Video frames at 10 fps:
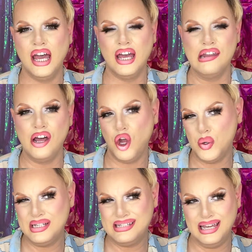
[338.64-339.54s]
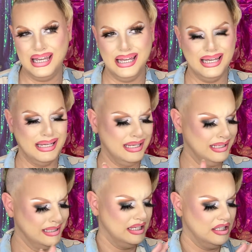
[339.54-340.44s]
And I always say,
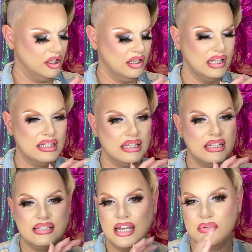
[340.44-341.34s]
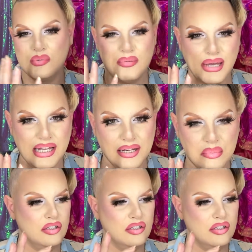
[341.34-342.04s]
you know, it's same as with makeup.